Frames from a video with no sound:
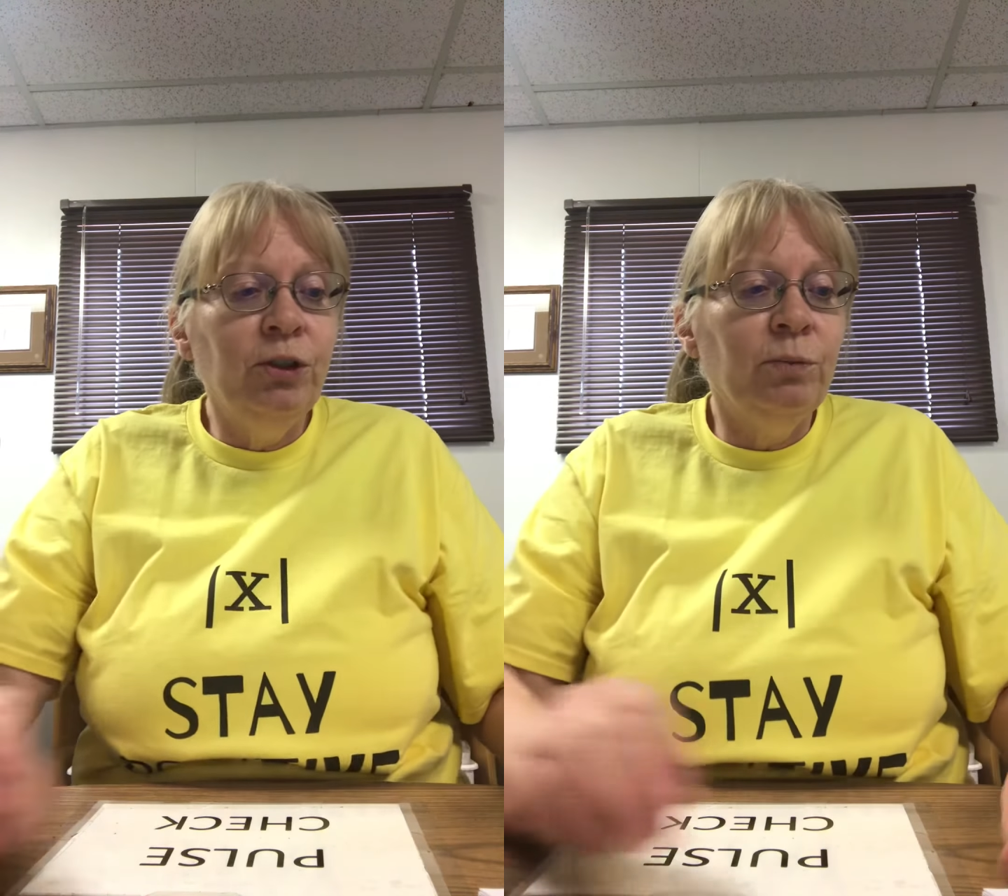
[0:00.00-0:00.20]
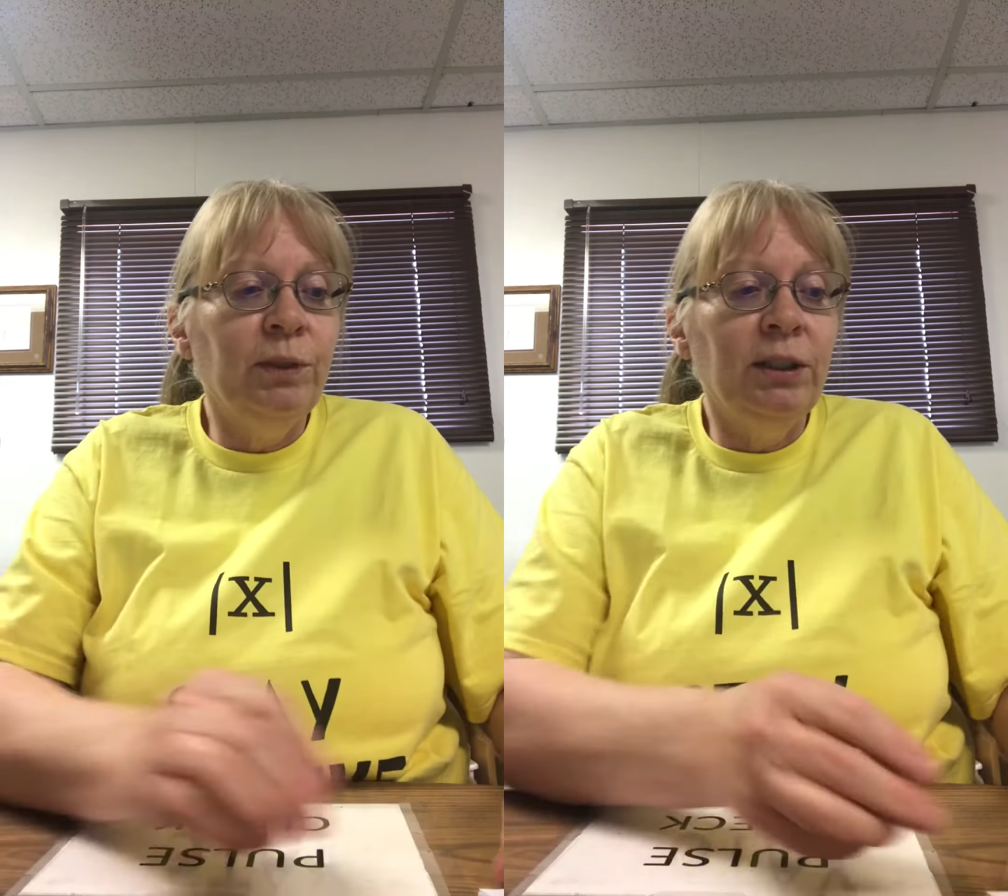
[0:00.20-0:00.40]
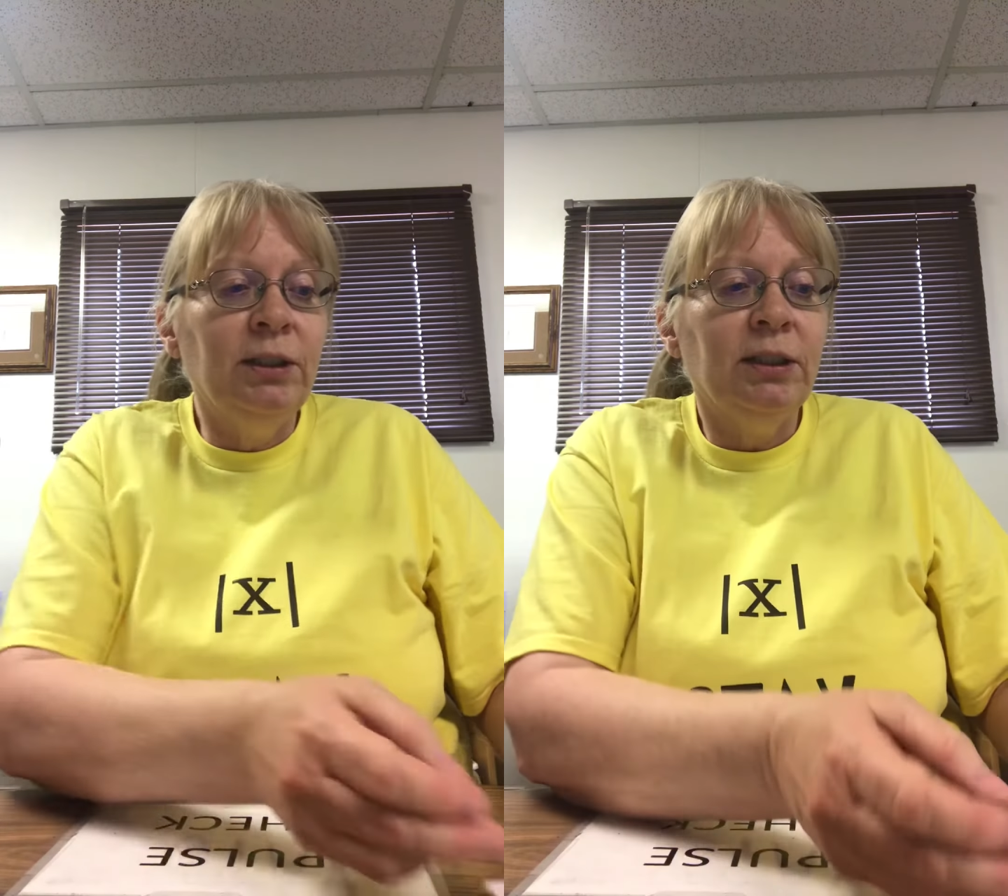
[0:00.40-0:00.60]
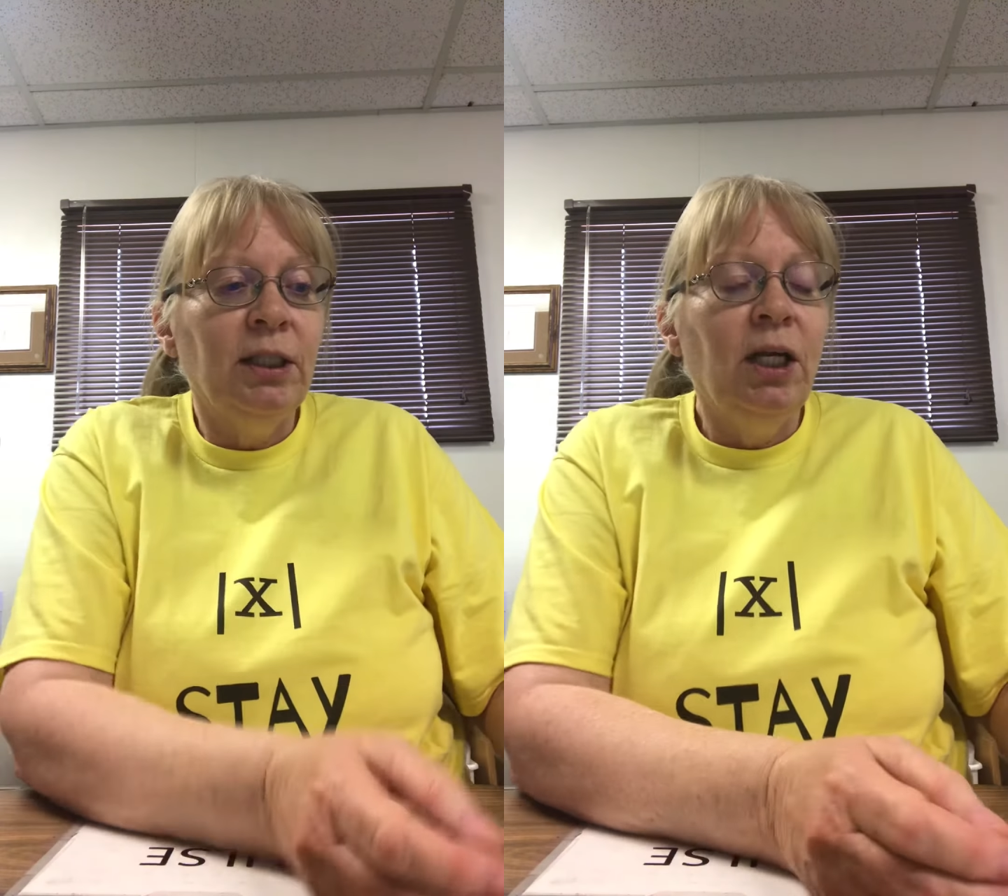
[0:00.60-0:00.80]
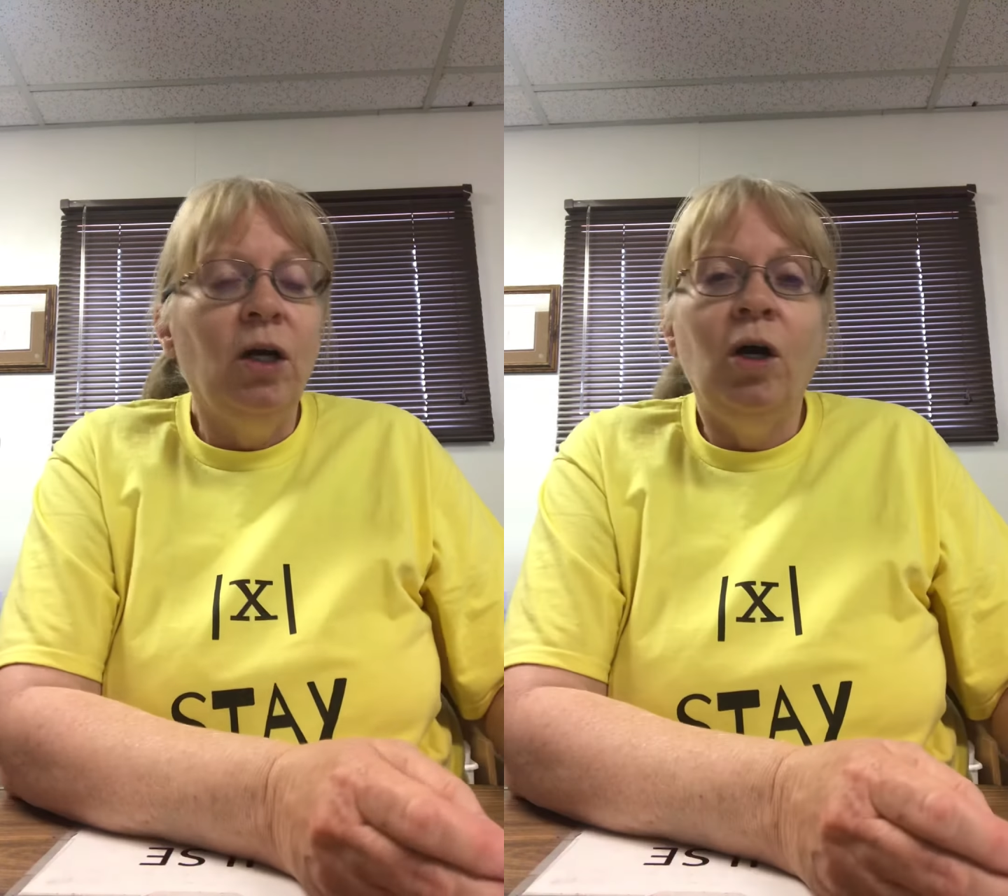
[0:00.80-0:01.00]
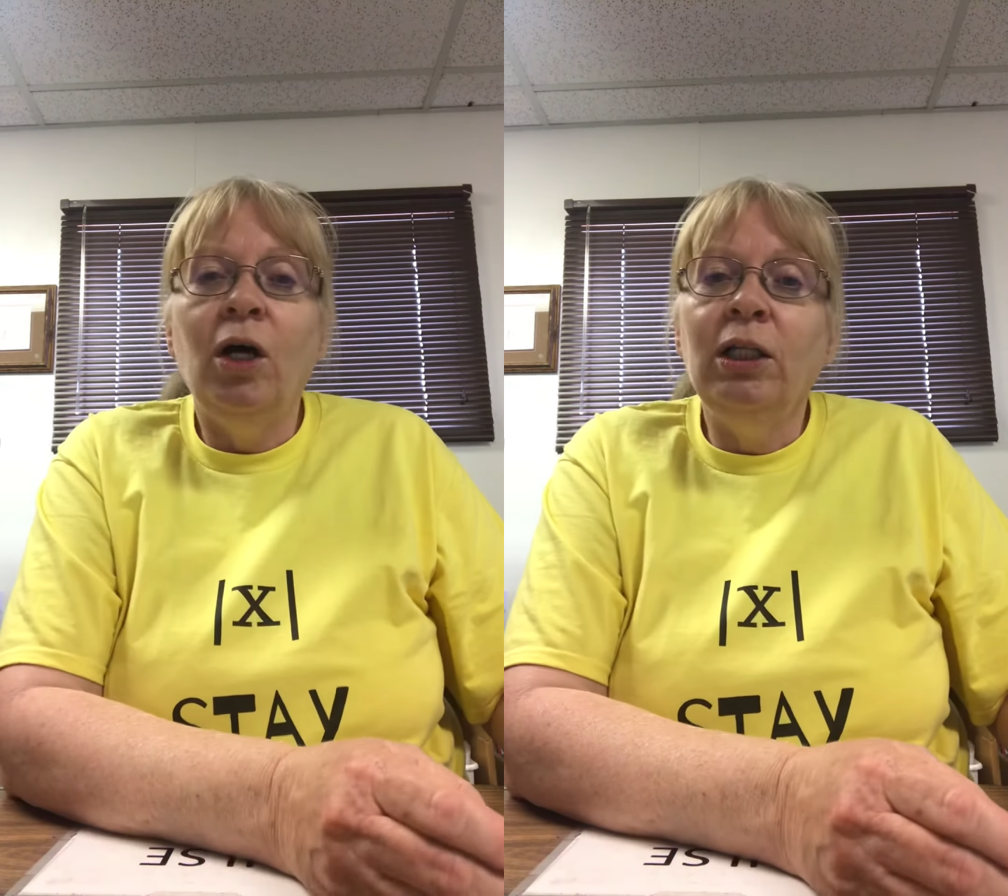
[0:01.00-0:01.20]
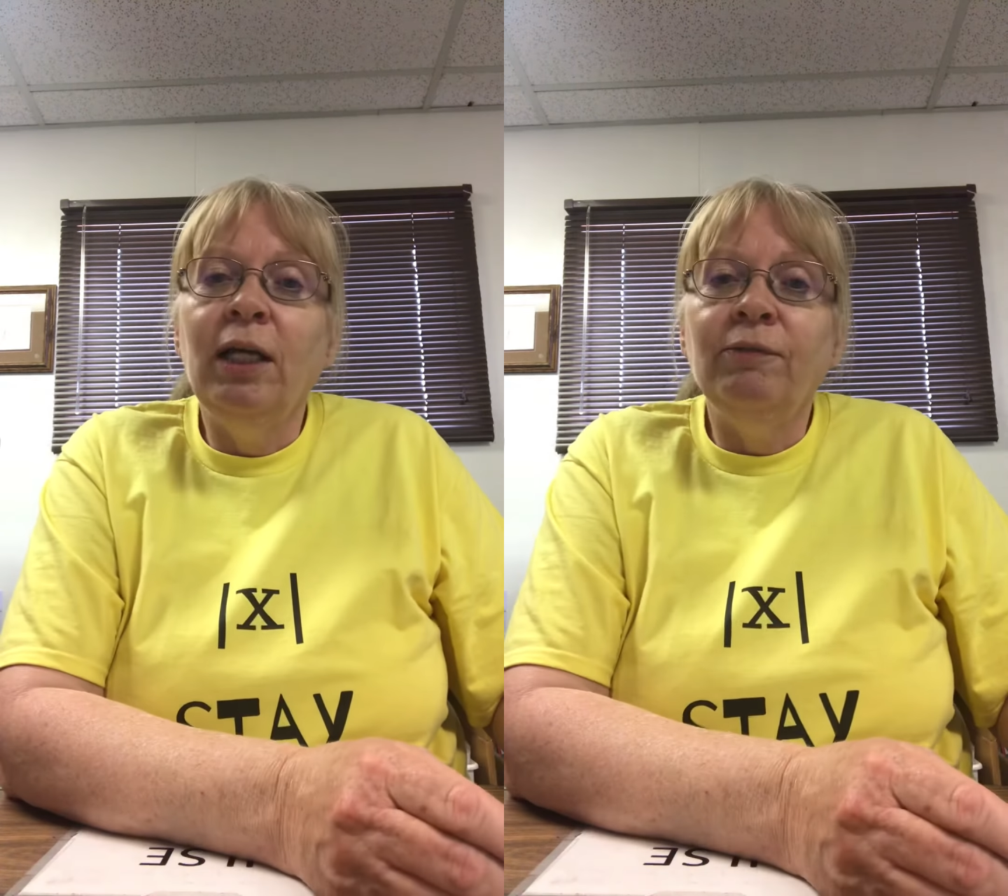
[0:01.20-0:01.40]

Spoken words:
ones all have